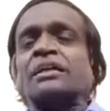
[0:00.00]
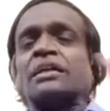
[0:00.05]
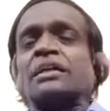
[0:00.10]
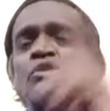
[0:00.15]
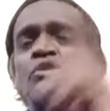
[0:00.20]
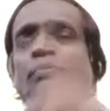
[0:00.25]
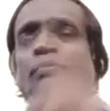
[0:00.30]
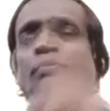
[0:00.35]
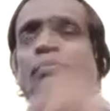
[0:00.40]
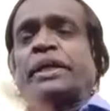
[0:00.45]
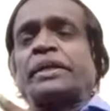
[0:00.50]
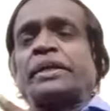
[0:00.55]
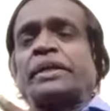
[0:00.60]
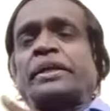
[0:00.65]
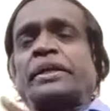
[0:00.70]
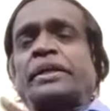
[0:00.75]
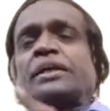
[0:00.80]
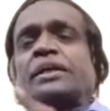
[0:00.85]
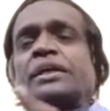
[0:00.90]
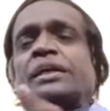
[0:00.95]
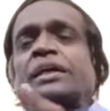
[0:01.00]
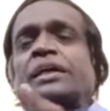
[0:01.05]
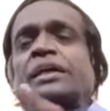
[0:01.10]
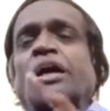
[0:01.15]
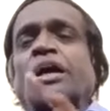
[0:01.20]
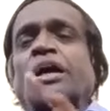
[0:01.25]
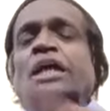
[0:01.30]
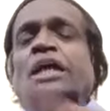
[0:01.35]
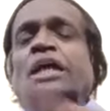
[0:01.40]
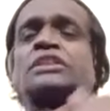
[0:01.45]
And her husband
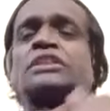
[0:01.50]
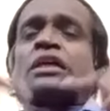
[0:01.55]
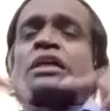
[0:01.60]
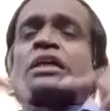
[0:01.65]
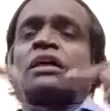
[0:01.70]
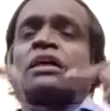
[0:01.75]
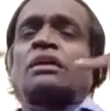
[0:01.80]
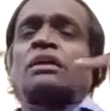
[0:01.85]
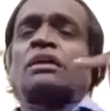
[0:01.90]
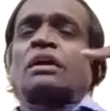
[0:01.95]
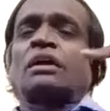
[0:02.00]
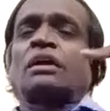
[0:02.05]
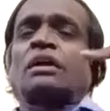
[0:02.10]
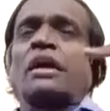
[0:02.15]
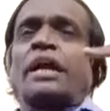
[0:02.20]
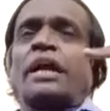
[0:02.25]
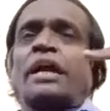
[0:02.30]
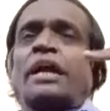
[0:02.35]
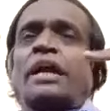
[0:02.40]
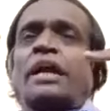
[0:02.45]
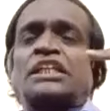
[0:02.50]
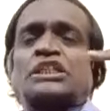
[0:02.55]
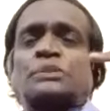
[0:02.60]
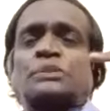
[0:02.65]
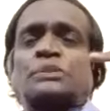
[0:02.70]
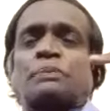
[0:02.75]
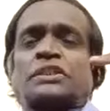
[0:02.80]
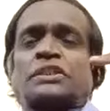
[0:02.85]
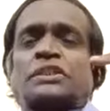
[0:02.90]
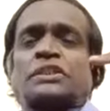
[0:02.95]
is an
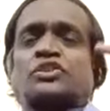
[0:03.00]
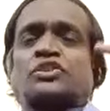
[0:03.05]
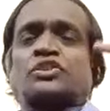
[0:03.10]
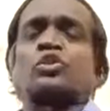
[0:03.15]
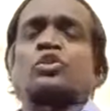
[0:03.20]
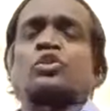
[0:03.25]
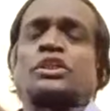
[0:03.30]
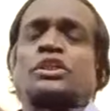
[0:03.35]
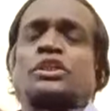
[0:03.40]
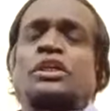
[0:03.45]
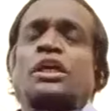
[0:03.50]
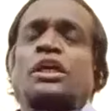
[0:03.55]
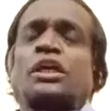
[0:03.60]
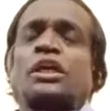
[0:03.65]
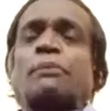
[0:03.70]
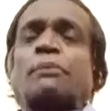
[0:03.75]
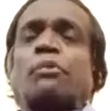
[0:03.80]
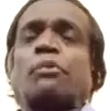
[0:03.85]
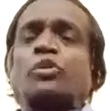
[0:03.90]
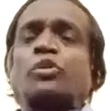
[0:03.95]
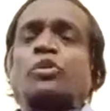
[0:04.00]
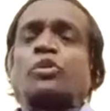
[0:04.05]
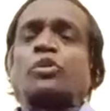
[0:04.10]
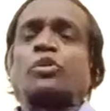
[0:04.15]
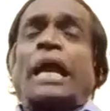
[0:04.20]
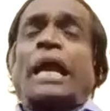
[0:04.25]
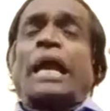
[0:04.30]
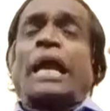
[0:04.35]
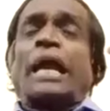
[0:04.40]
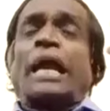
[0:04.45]
IT specialist. So they
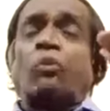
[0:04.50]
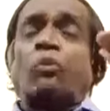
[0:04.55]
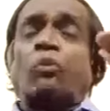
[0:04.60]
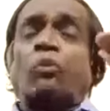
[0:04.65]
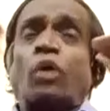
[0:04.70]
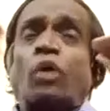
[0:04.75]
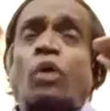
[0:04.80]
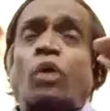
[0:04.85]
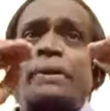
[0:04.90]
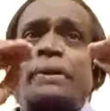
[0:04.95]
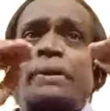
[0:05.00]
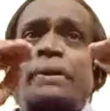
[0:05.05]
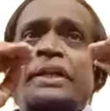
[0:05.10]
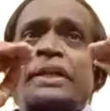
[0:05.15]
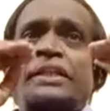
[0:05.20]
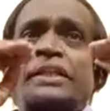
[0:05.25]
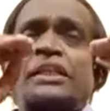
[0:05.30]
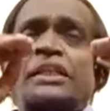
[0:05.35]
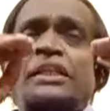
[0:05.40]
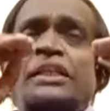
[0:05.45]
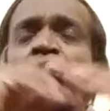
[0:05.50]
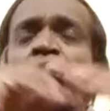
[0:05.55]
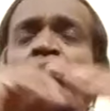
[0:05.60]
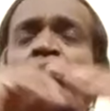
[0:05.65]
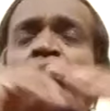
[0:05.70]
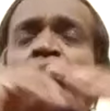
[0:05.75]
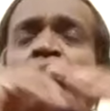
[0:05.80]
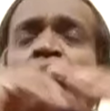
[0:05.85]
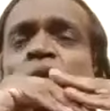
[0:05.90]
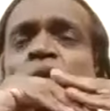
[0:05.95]
both... What happened in that
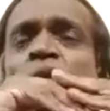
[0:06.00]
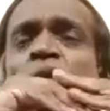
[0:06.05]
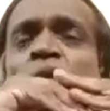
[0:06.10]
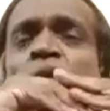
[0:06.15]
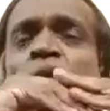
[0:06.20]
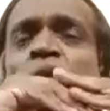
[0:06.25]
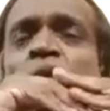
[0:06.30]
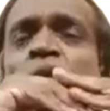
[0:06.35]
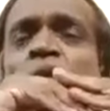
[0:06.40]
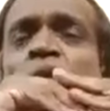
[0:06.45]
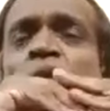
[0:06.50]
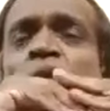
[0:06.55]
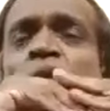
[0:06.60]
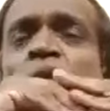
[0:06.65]
particular slum